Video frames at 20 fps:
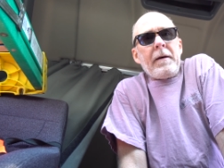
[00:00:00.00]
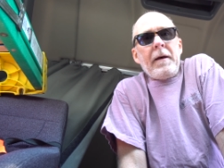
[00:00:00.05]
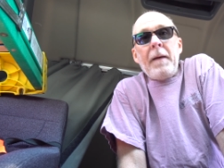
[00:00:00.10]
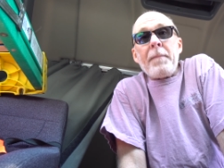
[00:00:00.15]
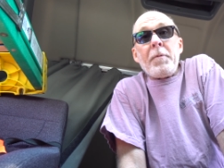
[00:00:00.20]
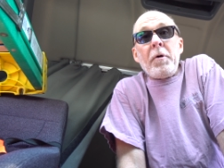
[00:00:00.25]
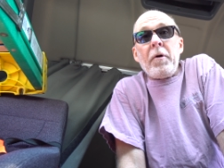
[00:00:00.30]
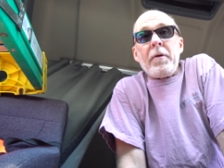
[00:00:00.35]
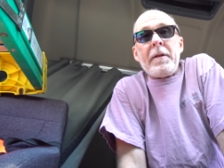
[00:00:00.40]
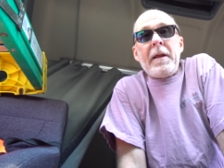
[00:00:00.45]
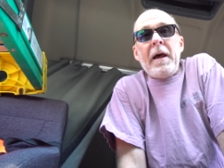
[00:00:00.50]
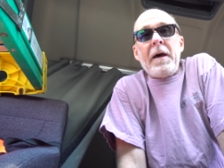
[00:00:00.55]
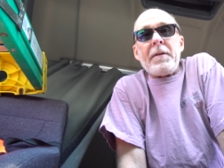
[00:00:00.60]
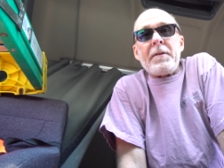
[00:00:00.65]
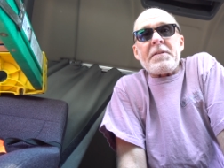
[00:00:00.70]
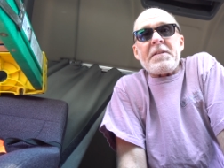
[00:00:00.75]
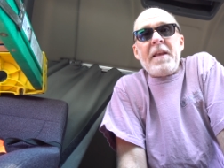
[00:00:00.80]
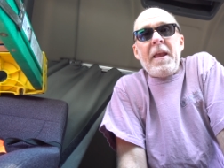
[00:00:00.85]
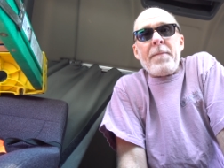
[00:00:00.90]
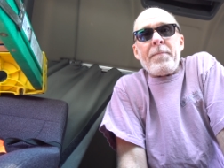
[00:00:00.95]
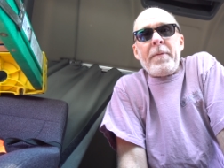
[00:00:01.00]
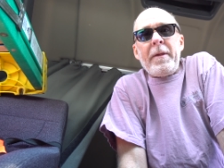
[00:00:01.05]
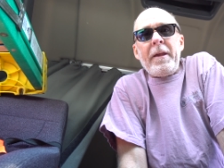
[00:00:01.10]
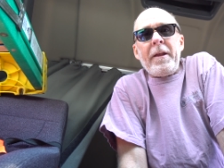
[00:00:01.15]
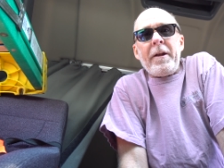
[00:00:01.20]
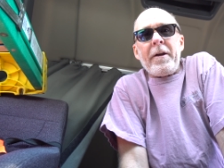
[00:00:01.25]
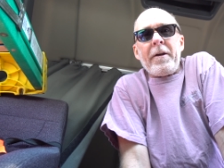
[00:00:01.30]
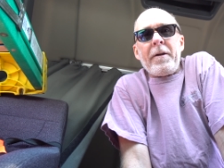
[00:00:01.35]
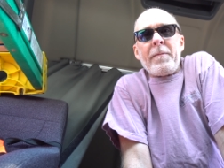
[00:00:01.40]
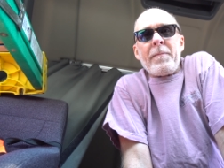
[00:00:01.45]
I'm going down to Saint
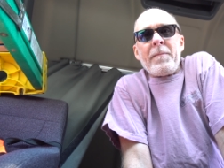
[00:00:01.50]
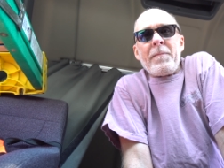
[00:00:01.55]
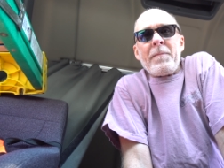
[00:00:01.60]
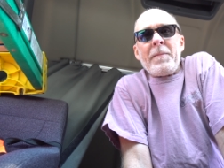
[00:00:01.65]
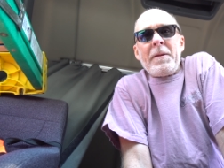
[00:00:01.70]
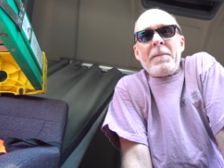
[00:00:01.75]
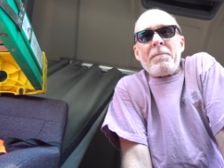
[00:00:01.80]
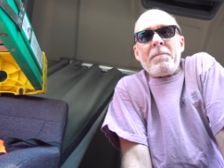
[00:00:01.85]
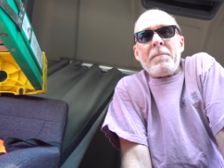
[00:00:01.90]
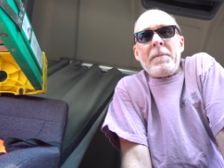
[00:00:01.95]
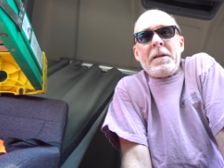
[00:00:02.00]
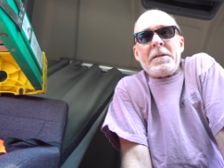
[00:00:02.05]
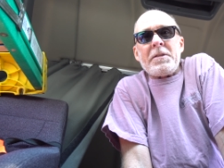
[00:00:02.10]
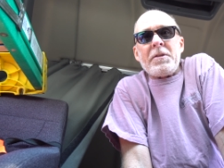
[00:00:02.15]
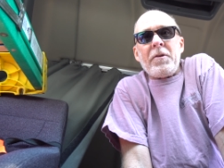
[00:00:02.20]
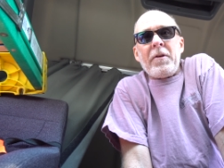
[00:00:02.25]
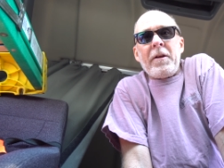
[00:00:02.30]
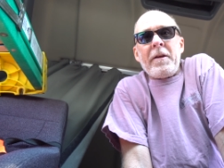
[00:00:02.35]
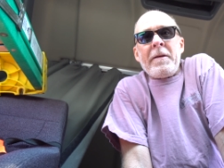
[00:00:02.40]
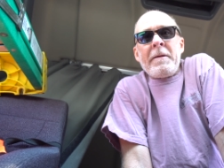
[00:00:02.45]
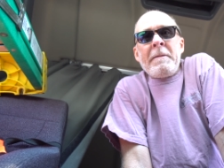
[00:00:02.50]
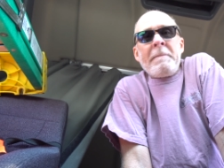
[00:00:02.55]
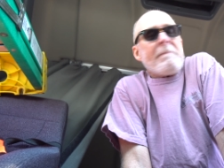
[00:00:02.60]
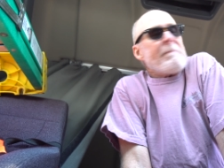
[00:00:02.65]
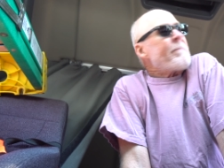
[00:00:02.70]
Peter, Minnesota,